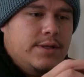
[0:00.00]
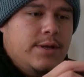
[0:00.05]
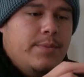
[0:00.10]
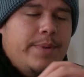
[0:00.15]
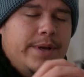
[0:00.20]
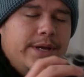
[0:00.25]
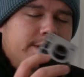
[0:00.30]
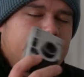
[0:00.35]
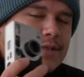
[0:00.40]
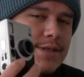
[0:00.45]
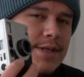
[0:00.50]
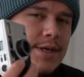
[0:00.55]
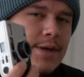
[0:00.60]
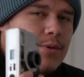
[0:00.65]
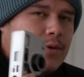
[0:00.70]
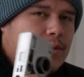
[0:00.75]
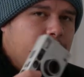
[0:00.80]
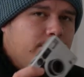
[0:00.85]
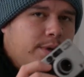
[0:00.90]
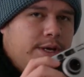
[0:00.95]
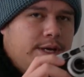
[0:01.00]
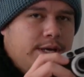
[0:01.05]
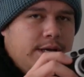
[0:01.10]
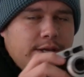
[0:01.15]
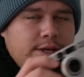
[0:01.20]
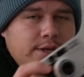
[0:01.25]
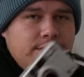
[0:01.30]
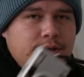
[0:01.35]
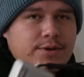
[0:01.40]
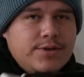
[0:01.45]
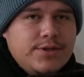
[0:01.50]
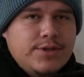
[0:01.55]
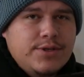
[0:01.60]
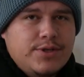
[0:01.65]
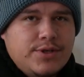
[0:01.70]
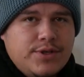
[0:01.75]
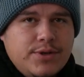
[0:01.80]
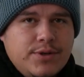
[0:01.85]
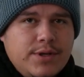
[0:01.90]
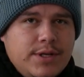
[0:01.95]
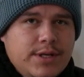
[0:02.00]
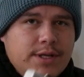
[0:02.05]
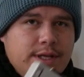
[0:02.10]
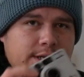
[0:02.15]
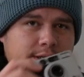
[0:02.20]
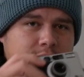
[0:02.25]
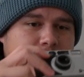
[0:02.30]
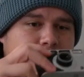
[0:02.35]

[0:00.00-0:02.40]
The biggest thing with me getting used to shooting like